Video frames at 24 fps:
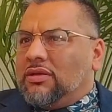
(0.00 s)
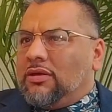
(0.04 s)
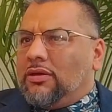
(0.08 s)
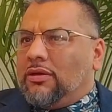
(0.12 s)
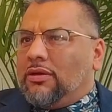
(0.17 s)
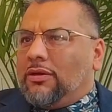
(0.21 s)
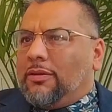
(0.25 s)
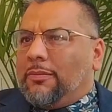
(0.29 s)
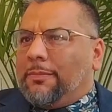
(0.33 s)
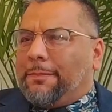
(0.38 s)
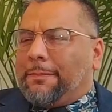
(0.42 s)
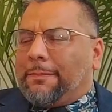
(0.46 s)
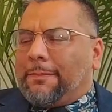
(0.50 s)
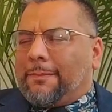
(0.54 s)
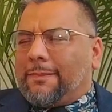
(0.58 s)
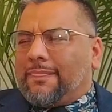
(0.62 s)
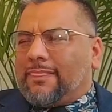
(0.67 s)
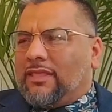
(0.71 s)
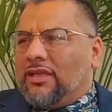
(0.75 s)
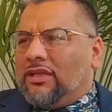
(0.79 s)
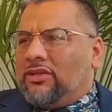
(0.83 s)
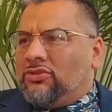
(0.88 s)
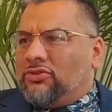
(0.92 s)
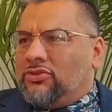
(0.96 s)
um,
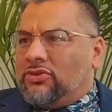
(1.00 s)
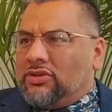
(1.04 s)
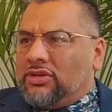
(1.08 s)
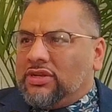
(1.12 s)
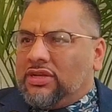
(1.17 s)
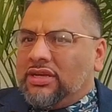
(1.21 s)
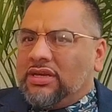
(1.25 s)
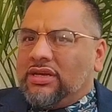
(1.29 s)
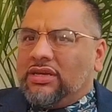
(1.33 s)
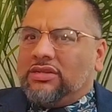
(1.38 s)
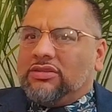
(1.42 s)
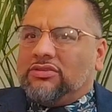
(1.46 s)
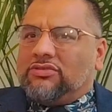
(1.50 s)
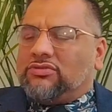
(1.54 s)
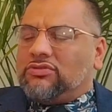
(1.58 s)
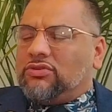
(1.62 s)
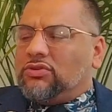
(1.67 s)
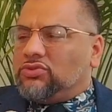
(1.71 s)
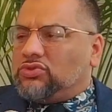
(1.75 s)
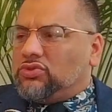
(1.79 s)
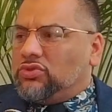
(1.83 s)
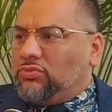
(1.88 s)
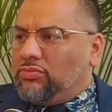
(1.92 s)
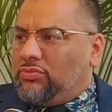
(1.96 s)
internet and
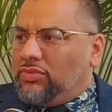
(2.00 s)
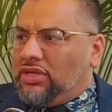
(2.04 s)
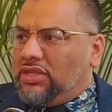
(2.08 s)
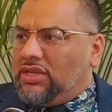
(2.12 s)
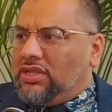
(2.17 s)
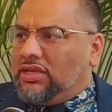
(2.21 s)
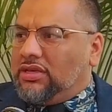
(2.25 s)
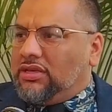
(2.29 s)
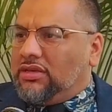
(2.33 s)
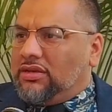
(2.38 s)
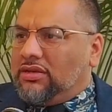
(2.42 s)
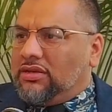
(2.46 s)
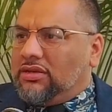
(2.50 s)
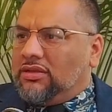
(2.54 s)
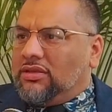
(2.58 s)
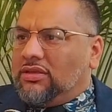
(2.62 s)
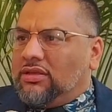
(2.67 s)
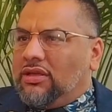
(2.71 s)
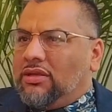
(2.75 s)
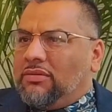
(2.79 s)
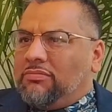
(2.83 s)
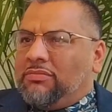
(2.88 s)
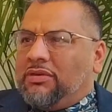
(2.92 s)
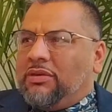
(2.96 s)
social media.
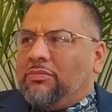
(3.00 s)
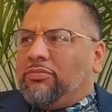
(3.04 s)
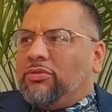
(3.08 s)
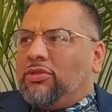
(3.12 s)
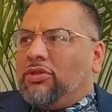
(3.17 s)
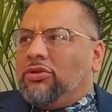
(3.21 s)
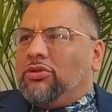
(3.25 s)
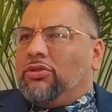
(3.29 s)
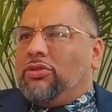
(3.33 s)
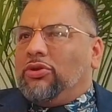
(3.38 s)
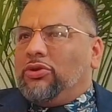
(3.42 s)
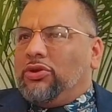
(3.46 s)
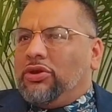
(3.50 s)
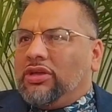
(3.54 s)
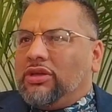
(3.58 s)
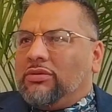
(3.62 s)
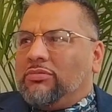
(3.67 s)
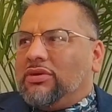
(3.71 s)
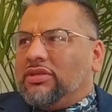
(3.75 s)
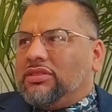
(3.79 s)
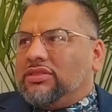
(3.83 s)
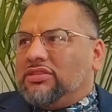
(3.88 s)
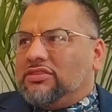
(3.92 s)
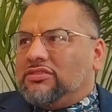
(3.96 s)
People are learning
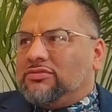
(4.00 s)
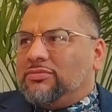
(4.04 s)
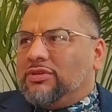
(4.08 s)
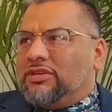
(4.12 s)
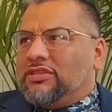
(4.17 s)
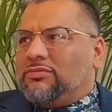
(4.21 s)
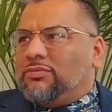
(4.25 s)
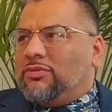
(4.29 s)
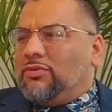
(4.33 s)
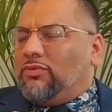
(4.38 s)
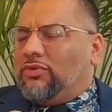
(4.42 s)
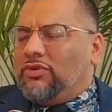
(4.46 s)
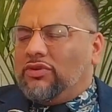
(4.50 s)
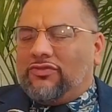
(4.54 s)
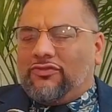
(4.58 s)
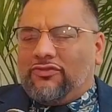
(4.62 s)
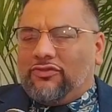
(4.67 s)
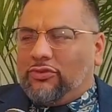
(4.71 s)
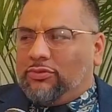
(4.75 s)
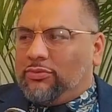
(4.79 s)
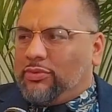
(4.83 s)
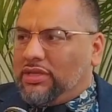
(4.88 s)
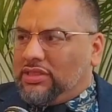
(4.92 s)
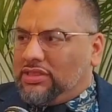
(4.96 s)
about these meds, but we
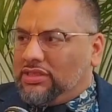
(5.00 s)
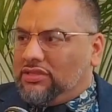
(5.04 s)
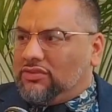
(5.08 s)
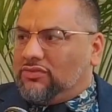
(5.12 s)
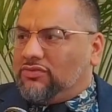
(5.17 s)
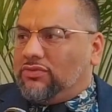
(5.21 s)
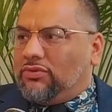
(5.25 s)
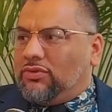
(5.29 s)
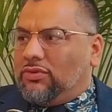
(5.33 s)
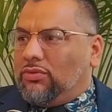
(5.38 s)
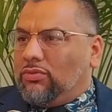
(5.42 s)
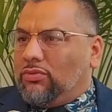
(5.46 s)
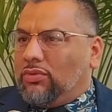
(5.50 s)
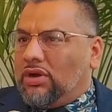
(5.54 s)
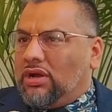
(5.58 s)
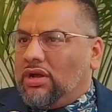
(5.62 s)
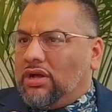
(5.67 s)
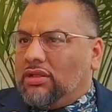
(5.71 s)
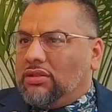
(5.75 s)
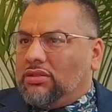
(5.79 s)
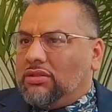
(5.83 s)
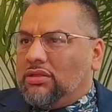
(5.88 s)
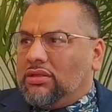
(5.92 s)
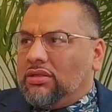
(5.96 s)
knew about these for a
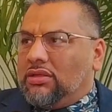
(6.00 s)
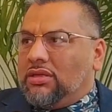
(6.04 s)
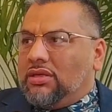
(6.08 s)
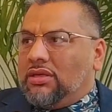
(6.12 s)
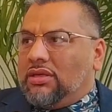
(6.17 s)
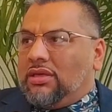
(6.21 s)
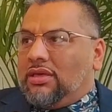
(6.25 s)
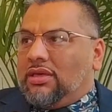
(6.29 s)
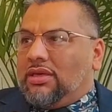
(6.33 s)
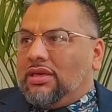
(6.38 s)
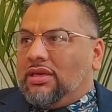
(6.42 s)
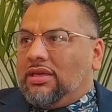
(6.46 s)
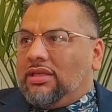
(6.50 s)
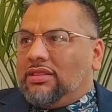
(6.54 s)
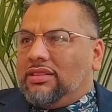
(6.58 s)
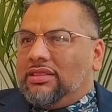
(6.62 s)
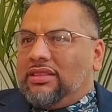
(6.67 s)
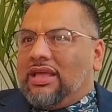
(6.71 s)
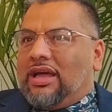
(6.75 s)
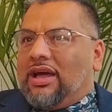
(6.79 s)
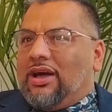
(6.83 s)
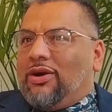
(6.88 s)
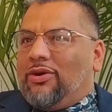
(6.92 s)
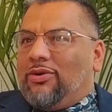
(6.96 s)
while. And
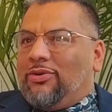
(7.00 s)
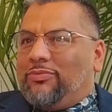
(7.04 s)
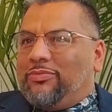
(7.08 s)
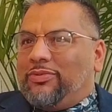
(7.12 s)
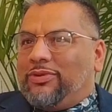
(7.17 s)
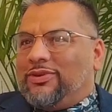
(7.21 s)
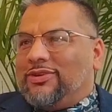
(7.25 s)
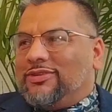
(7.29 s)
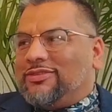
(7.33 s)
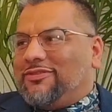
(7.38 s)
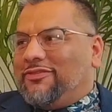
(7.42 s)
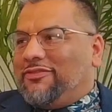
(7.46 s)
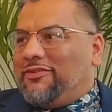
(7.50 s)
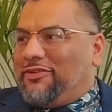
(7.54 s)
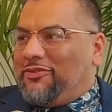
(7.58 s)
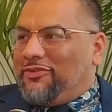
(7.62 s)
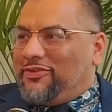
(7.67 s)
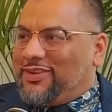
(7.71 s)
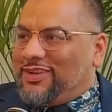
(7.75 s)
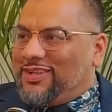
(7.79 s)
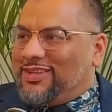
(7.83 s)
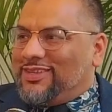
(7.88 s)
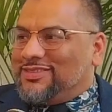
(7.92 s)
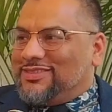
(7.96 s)
now, because of
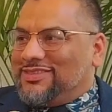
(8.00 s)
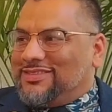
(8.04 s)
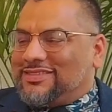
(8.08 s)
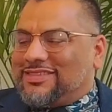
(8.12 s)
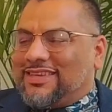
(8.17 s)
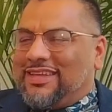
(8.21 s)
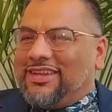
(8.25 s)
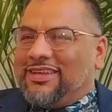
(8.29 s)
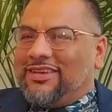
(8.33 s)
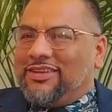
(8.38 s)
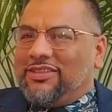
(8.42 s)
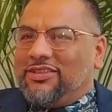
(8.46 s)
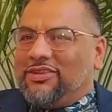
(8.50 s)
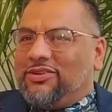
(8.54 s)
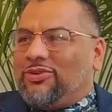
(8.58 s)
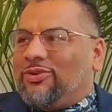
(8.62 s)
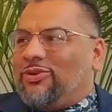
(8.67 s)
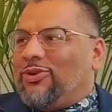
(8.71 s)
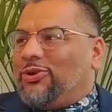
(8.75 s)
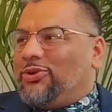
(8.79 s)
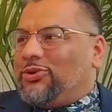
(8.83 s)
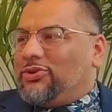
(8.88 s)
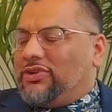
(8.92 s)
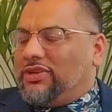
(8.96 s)
everyone else, it's getting a little
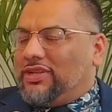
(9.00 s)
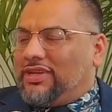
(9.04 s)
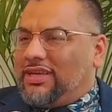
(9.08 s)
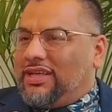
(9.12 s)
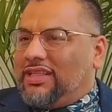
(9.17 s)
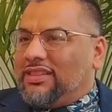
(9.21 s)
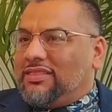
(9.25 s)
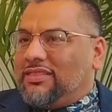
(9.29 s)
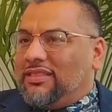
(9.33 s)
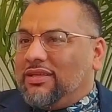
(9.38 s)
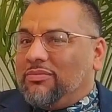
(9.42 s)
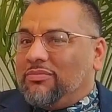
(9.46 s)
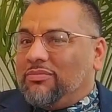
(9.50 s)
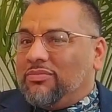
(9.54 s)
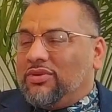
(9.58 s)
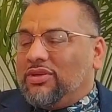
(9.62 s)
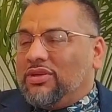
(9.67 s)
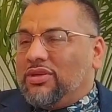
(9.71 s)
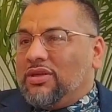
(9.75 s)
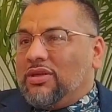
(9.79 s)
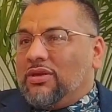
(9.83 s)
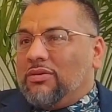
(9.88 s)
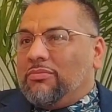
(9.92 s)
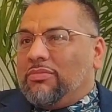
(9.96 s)
harder to get them.
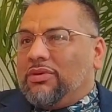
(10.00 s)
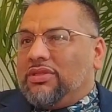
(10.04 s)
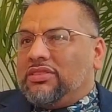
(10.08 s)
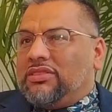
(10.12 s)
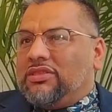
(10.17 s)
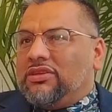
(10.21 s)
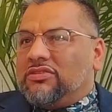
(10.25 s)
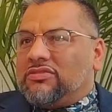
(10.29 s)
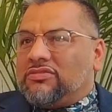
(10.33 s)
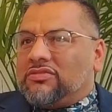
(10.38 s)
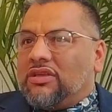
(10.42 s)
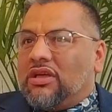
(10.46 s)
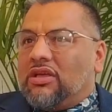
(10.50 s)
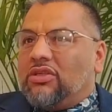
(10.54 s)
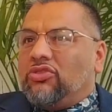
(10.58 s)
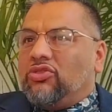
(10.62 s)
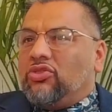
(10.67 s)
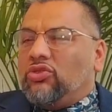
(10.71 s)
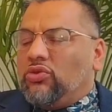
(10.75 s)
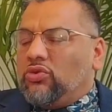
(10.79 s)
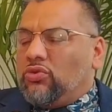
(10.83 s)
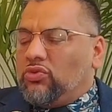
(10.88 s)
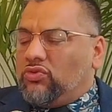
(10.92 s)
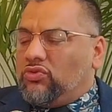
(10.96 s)
But there's
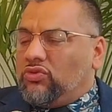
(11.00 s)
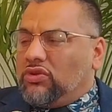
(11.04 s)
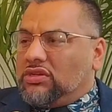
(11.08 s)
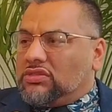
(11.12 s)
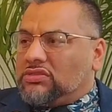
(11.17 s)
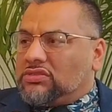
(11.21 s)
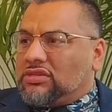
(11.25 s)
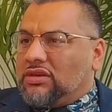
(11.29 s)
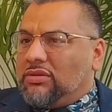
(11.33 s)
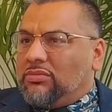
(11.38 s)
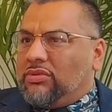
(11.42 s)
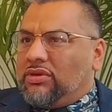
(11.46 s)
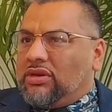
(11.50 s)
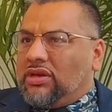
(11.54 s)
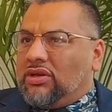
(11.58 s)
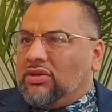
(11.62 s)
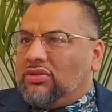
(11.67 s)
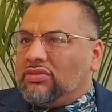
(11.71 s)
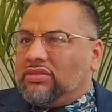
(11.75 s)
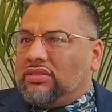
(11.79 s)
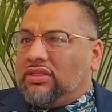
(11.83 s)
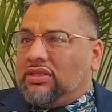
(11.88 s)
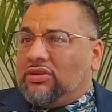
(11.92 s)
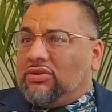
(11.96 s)
new drugs coming out
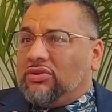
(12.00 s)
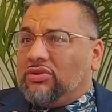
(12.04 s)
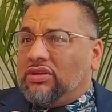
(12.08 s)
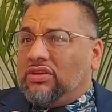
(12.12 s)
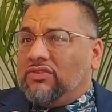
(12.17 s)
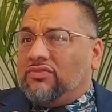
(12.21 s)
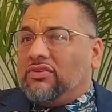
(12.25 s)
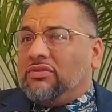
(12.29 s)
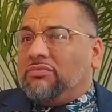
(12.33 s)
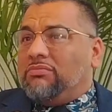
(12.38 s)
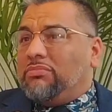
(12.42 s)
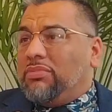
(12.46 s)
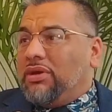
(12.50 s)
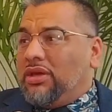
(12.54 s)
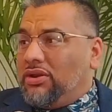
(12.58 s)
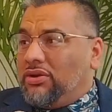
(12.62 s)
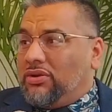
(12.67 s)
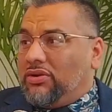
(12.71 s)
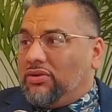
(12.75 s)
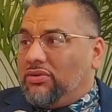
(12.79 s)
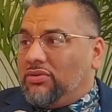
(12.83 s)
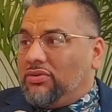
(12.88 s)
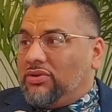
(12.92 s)
that are even better.